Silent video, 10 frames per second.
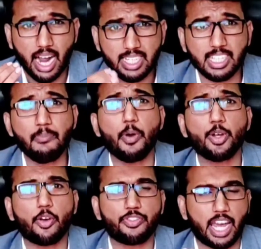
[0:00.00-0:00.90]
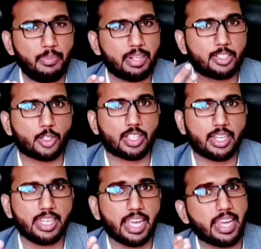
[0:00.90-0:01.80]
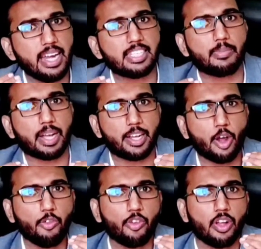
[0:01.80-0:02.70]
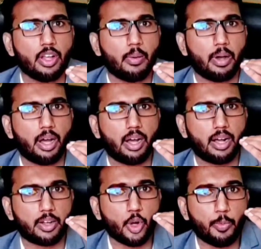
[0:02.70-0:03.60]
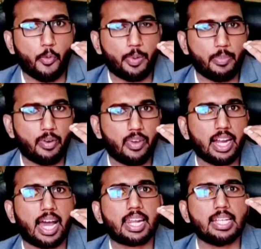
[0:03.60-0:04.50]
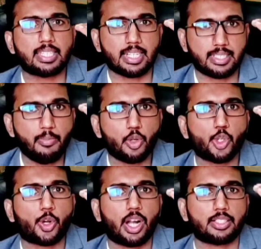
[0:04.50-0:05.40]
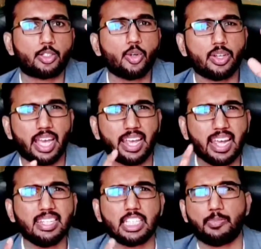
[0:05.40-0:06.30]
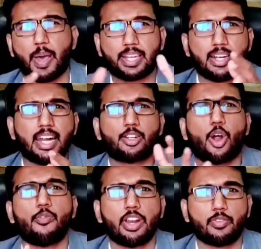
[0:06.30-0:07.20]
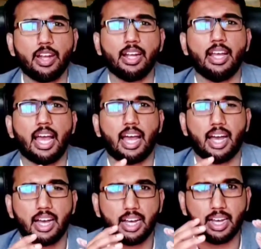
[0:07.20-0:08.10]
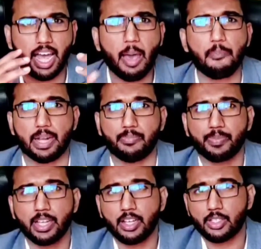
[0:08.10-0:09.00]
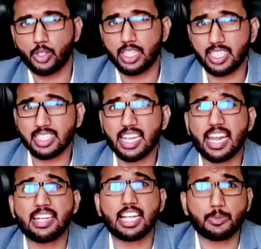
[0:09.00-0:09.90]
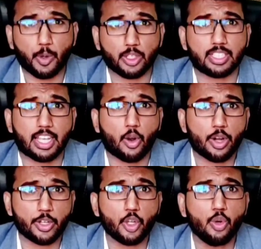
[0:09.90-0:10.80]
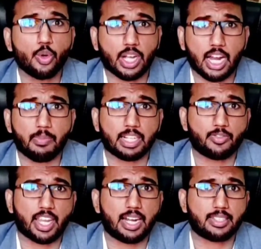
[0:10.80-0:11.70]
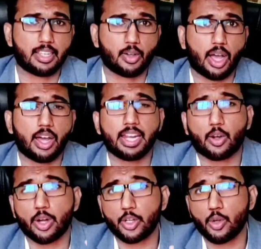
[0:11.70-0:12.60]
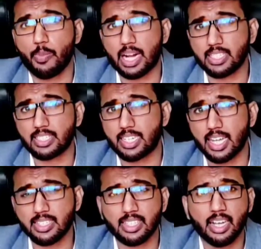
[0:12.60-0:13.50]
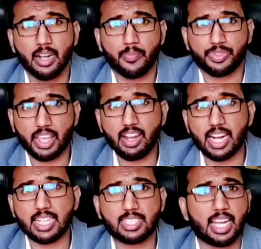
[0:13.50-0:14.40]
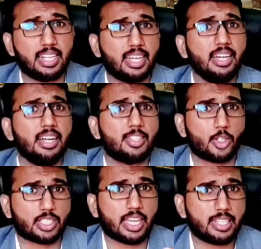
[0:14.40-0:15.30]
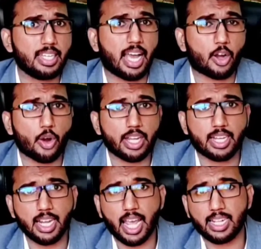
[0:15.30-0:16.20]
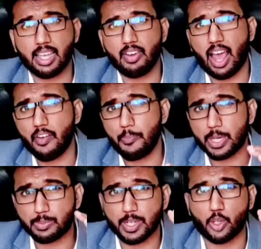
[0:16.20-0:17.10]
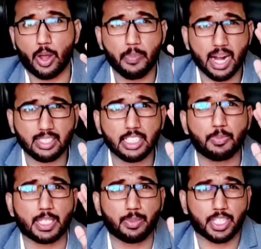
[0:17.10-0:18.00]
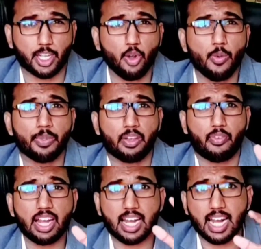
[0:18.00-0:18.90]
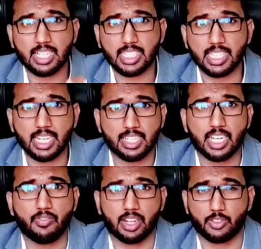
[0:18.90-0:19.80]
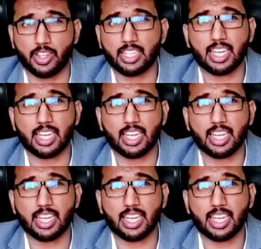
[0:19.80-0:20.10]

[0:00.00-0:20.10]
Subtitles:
at some point of time in the society again some kind of group of people will arise as the bourgeois class. So again this pattern and conflict will happen. So this is an endless process according to Karl Marx, we can say, and according to Marxist critics, they will understand the society accordingly and they will have a perspective, a Marxist perspective, while analyzing the literary works, whether